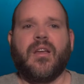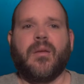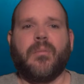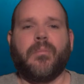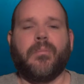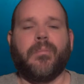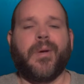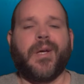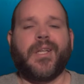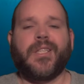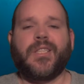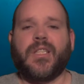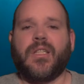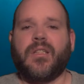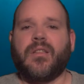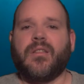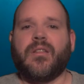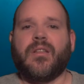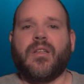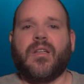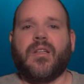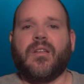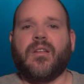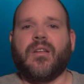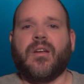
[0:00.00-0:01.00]
budget
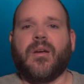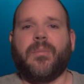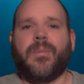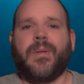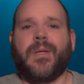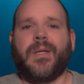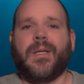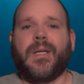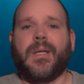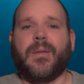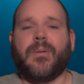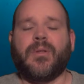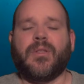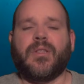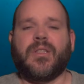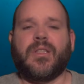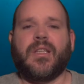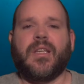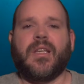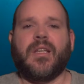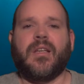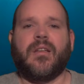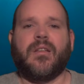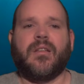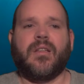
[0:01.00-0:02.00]
and not being able to
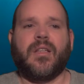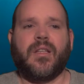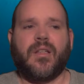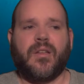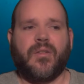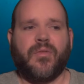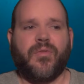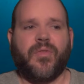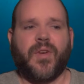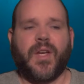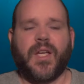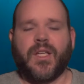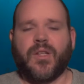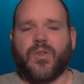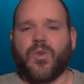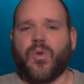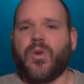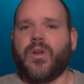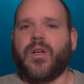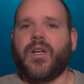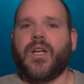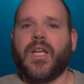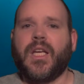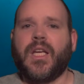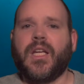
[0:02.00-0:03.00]
get like fight
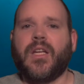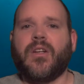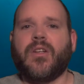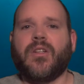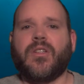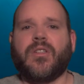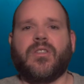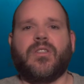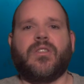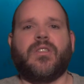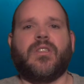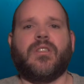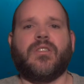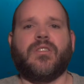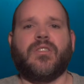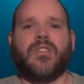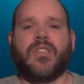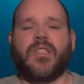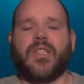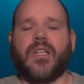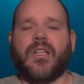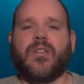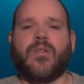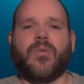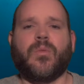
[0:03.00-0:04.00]
coordinators and
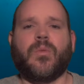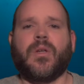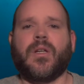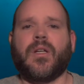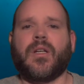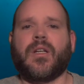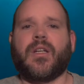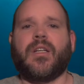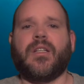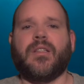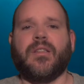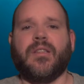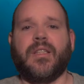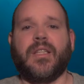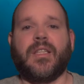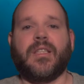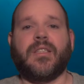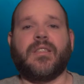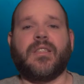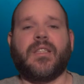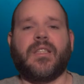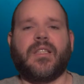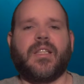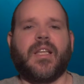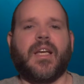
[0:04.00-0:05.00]
stunt work and things
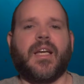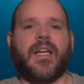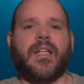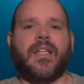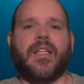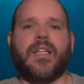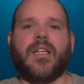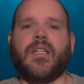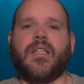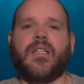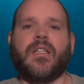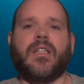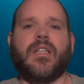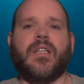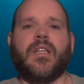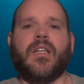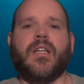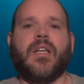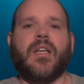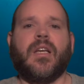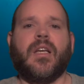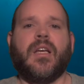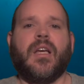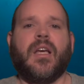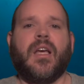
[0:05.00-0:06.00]
like that done.
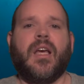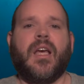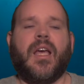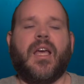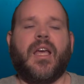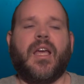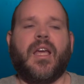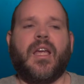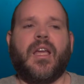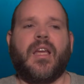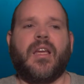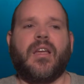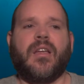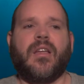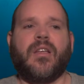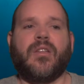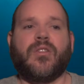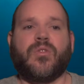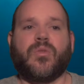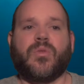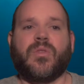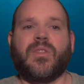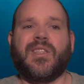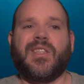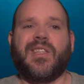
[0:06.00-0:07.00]
And
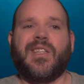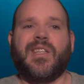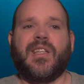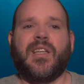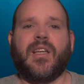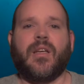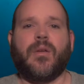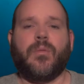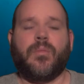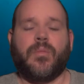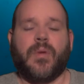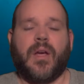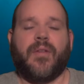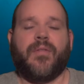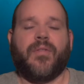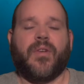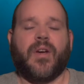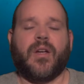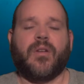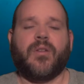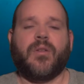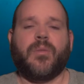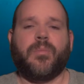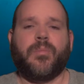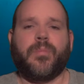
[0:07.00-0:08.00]
it's really, I
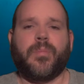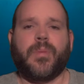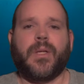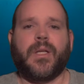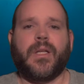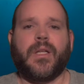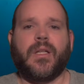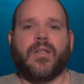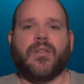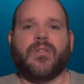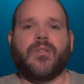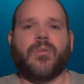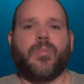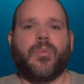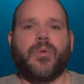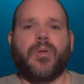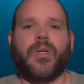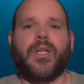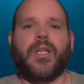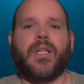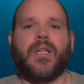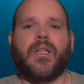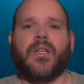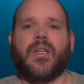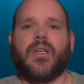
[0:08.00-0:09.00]
found it pretty
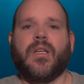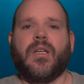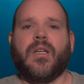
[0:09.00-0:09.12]
disappointing,